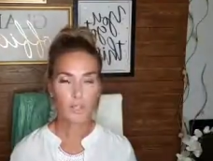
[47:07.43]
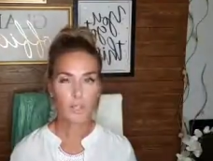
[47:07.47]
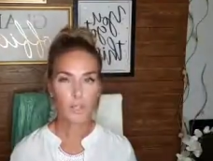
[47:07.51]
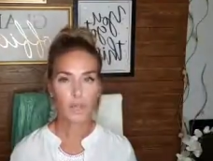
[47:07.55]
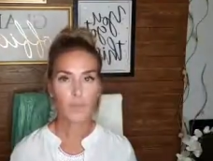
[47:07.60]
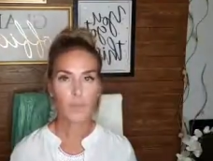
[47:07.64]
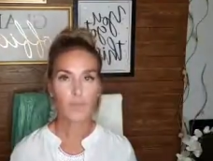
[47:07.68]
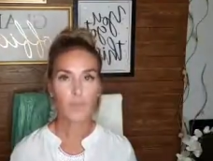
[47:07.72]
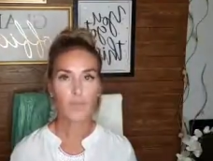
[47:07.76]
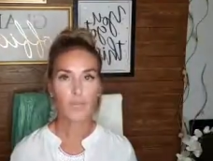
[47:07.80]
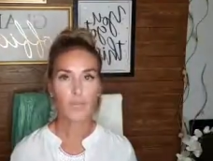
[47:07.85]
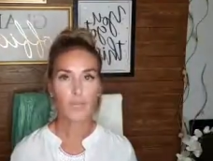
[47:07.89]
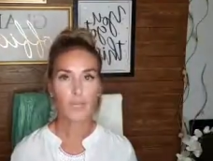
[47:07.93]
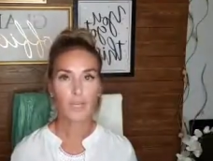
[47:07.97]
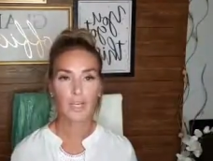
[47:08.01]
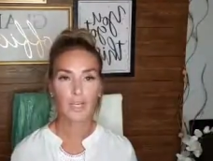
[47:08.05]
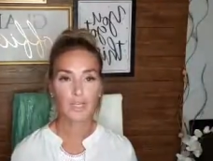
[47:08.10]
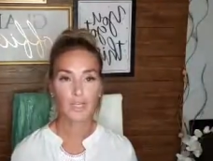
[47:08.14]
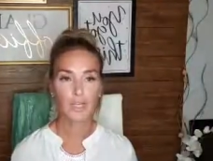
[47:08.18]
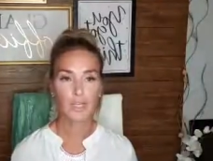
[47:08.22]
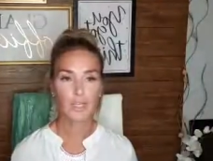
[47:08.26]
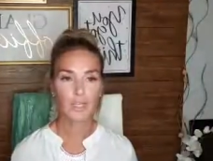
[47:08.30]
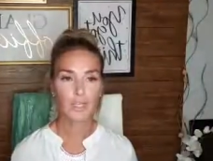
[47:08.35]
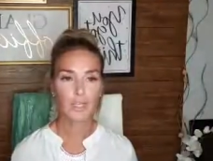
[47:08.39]
I'm
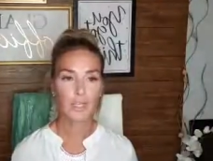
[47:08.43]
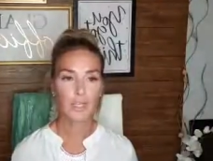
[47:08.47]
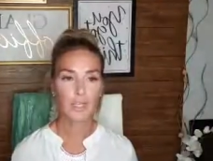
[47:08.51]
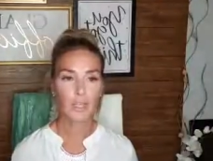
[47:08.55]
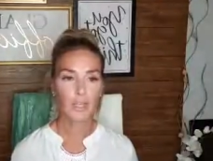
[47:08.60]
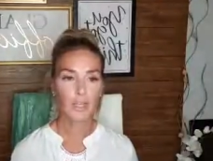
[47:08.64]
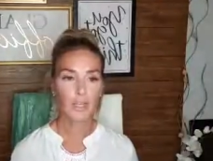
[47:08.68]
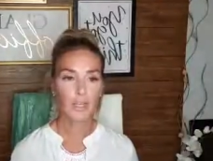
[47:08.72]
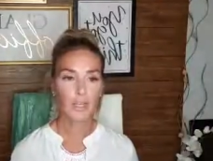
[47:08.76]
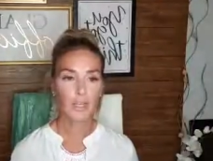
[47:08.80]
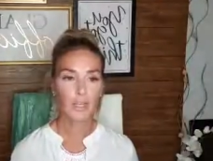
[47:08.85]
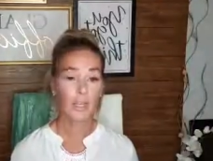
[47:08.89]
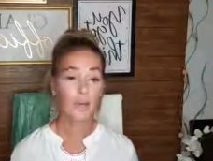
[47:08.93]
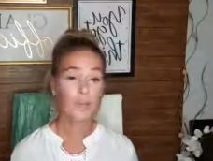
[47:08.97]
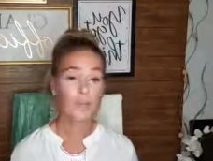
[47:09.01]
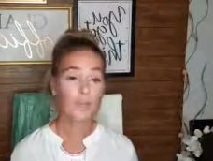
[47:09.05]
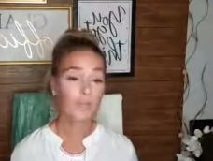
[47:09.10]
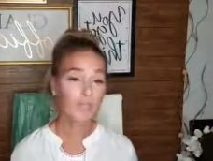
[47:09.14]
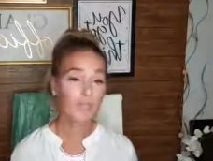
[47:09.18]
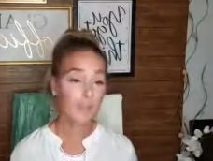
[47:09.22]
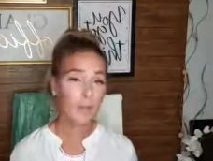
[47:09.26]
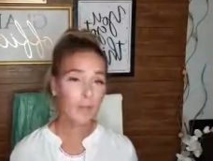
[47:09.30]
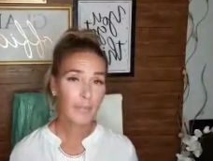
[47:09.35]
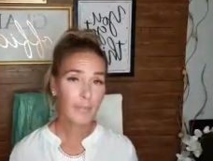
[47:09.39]
very
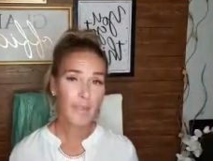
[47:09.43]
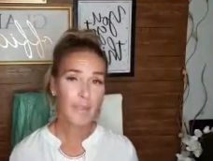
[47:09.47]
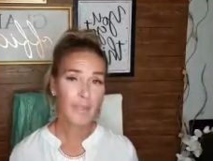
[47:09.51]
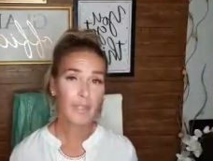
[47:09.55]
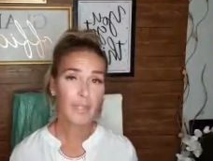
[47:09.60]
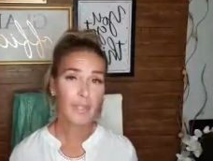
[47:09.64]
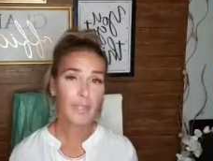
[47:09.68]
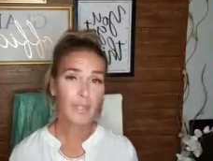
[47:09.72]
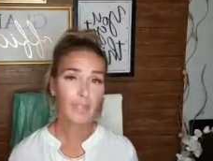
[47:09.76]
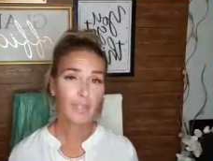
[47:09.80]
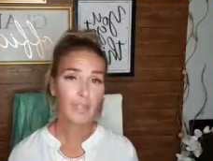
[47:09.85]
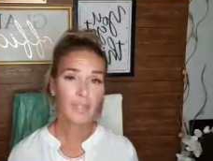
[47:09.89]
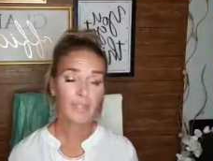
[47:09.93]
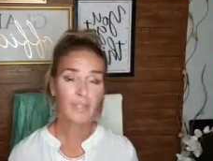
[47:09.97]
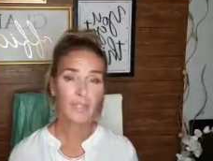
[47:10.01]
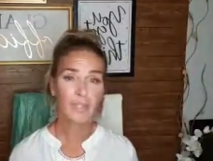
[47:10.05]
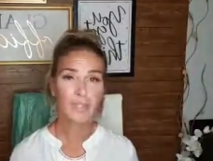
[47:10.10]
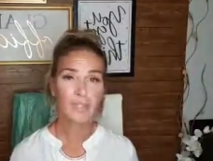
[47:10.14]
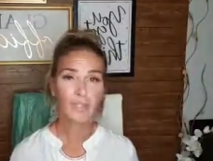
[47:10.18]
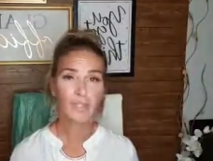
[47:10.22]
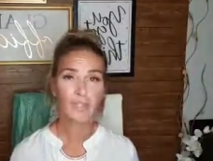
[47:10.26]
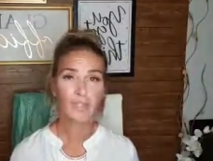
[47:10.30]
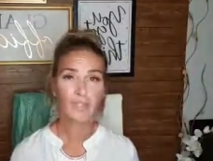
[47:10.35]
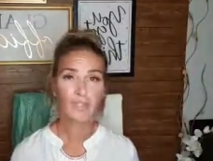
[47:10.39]
laid back and
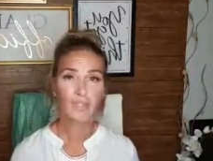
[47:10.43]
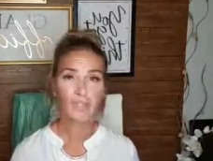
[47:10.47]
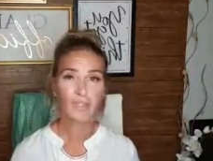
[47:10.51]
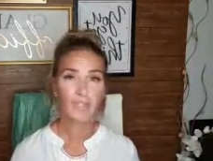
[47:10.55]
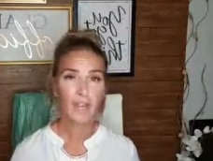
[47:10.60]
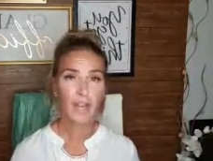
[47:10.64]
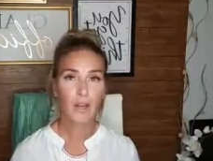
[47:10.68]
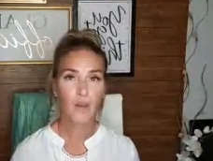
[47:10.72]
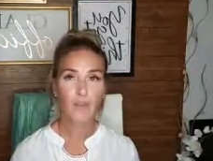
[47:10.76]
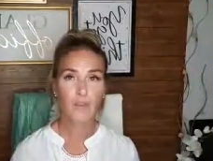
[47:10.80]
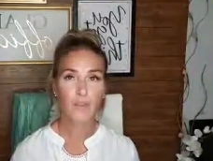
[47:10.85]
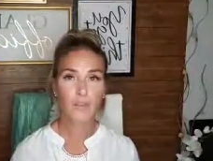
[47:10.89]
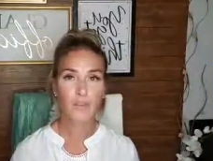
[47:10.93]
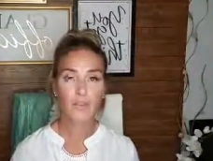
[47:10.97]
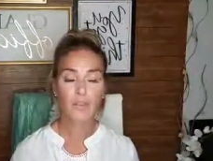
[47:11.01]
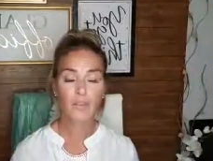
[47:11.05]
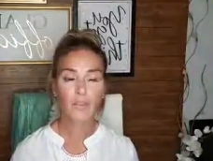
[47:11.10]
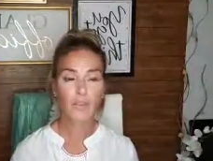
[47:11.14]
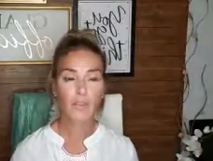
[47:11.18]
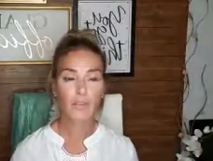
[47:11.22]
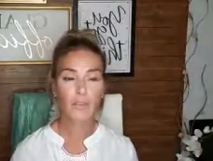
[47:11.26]
easy to chat with.